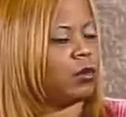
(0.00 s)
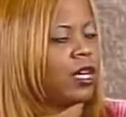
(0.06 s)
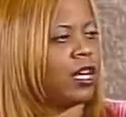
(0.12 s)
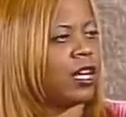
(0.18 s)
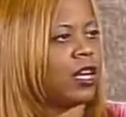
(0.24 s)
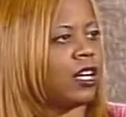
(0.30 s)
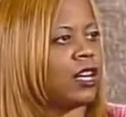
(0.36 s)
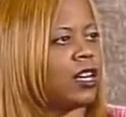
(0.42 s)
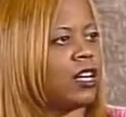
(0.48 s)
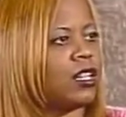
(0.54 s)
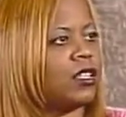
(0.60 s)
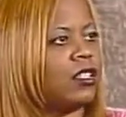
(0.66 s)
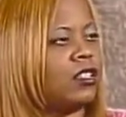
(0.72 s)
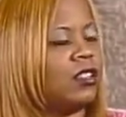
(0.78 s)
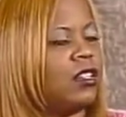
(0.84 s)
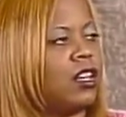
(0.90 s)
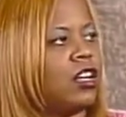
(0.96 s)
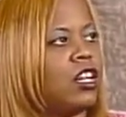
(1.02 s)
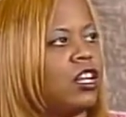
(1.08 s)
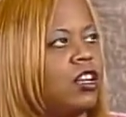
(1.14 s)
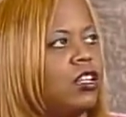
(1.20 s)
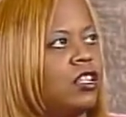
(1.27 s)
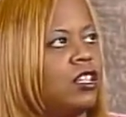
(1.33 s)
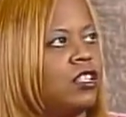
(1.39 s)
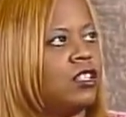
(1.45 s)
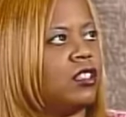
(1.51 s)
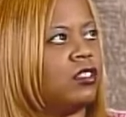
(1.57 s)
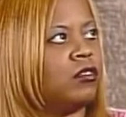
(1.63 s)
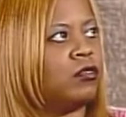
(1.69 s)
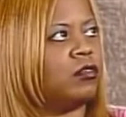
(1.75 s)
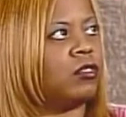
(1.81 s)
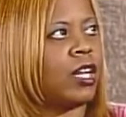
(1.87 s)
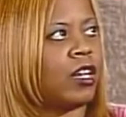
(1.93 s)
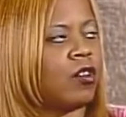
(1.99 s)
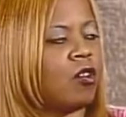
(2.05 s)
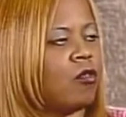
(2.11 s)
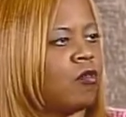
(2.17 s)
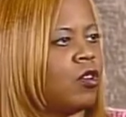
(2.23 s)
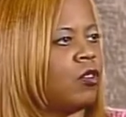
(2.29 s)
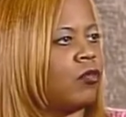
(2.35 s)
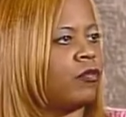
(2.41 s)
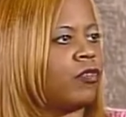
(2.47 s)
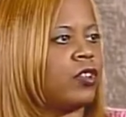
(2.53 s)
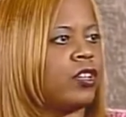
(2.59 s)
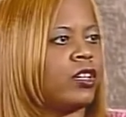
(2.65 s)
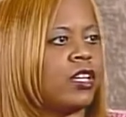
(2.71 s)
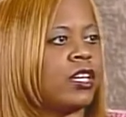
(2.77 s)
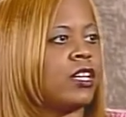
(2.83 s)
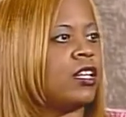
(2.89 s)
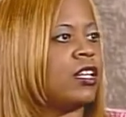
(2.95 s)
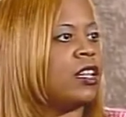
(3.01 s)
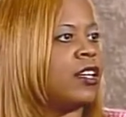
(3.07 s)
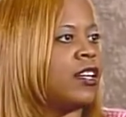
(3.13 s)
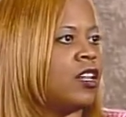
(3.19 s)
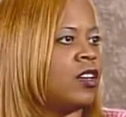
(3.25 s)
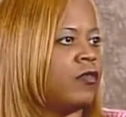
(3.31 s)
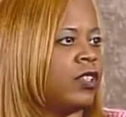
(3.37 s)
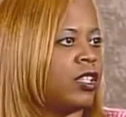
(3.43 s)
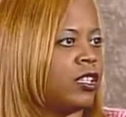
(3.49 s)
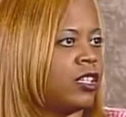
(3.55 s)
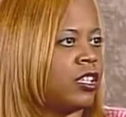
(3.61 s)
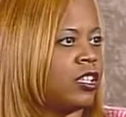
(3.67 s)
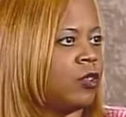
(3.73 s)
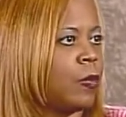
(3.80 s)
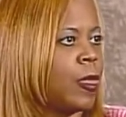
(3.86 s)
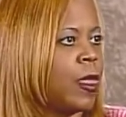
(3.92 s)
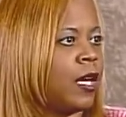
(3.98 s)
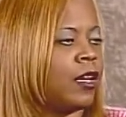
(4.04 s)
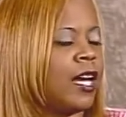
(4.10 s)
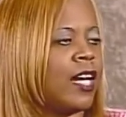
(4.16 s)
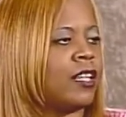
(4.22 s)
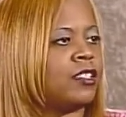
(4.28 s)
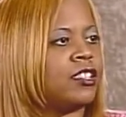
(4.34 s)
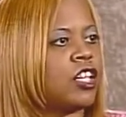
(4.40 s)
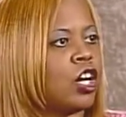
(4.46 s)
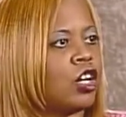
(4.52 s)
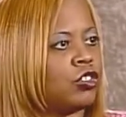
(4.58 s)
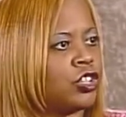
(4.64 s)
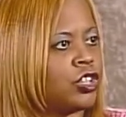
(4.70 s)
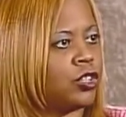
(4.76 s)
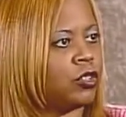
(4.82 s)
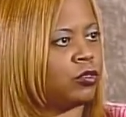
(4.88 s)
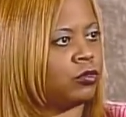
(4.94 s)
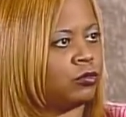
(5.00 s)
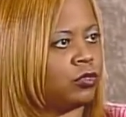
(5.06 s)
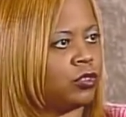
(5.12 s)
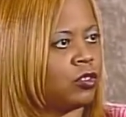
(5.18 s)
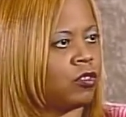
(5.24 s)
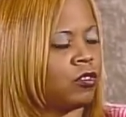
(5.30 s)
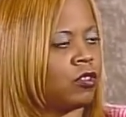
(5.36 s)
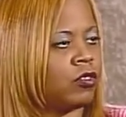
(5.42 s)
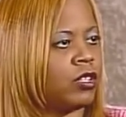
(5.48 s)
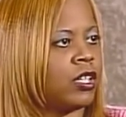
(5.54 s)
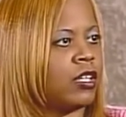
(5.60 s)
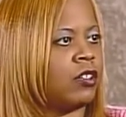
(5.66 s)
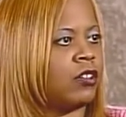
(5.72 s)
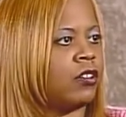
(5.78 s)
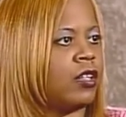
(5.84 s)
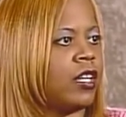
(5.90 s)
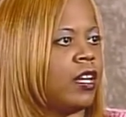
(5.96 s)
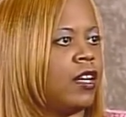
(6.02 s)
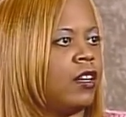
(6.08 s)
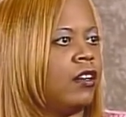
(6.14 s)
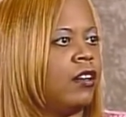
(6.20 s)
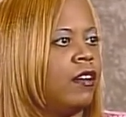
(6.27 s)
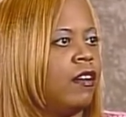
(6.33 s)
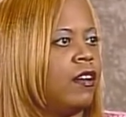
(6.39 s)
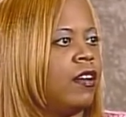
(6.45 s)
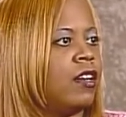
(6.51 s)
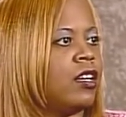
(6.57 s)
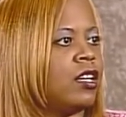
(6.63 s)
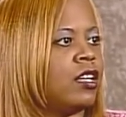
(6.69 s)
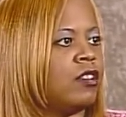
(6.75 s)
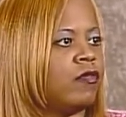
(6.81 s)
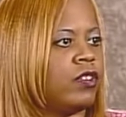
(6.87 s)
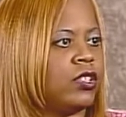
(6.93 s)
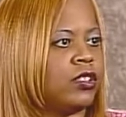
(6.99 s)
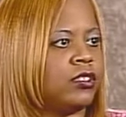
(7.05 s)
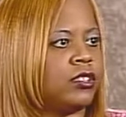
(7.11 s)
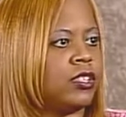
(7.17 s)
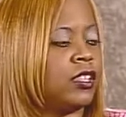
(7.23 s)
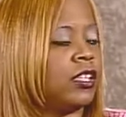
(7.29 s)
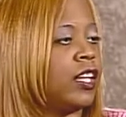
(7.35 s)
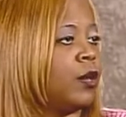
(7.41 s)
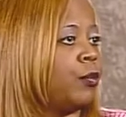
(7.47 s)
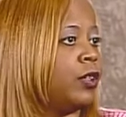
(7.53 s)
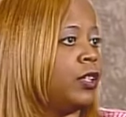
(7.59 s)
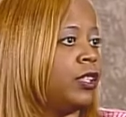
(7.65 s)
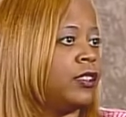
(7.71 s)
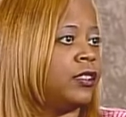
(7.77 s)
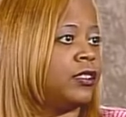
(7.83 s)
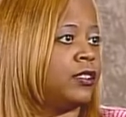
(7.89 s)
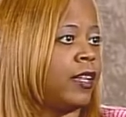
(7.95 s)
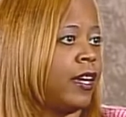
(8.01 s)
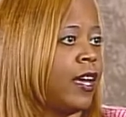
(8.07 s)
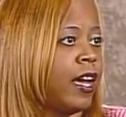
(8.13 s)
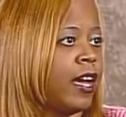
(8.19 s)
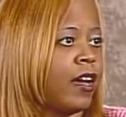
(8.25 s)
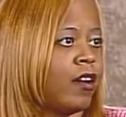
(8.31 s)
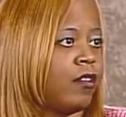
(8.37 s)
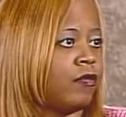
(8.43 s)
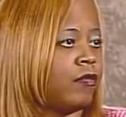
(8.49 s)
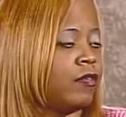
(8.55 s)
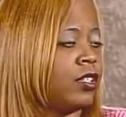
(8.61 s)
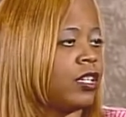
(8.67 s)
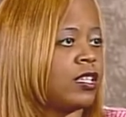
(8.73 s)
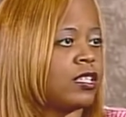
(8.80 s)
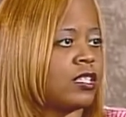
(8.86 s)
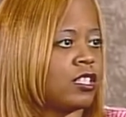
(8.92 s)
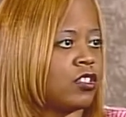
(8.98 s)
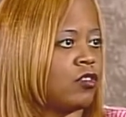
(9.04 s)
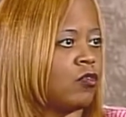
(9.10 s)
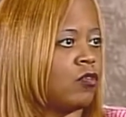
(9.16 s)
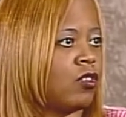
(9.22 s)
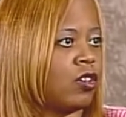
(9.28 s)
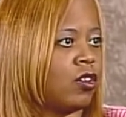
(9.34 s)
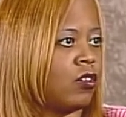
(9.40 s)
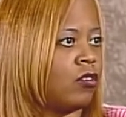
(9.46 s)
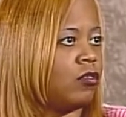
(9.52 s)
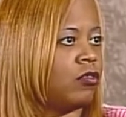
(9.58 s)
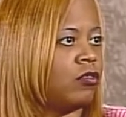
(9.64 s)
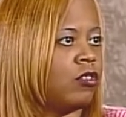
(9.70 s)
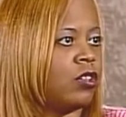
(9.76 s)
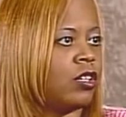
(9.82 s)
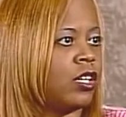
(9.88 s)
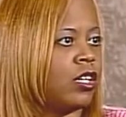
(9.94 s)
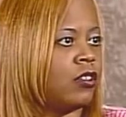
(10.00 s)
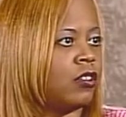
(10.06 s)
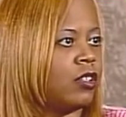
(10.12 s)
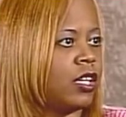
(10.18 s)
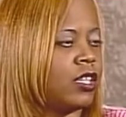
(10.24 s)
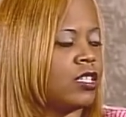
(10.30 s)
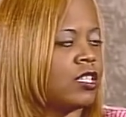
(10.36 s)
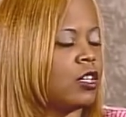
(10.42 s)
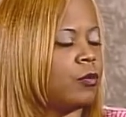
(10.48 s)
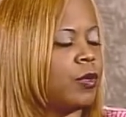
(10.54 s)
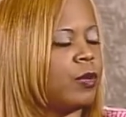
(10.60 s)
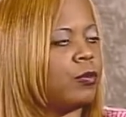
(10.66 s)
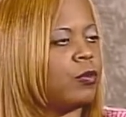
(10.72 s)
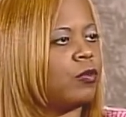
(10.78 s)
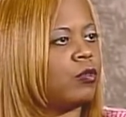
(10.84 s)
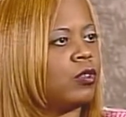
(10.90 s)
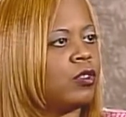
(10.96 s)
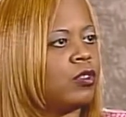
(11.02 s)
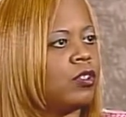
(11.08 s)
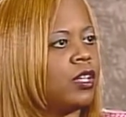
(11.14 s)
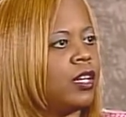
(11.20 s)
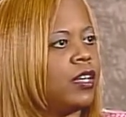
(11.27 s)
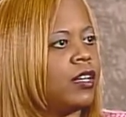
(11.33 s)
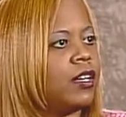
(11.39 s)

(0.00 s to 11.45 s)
And they go on for any and everything. A lot of talk shows are on the internet. Even celebrities, they have things that's going on the internet. So people will